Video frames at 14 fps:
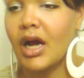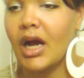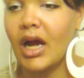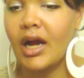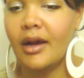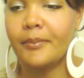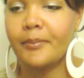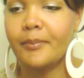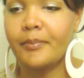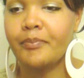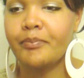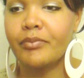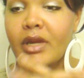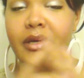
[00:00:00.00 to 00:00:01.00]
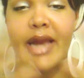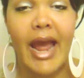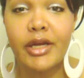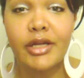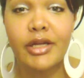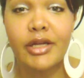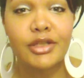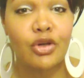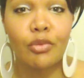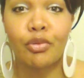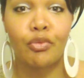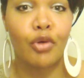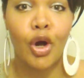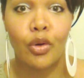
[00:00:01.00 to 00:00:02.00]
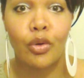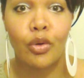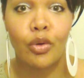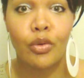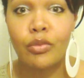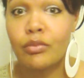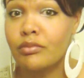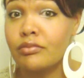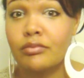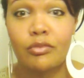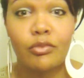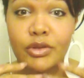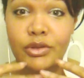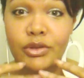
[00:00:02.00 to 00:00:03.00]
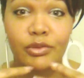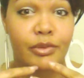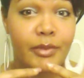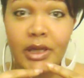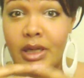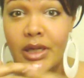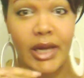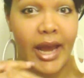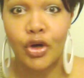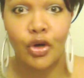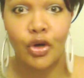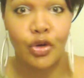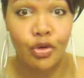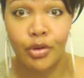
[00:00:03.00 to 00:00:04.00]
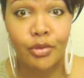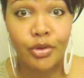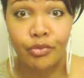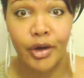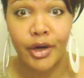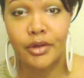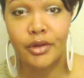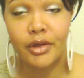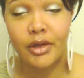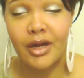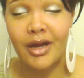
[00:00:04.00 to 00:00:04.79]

Um, now he's on parole. When he was with me, he had no criminal record.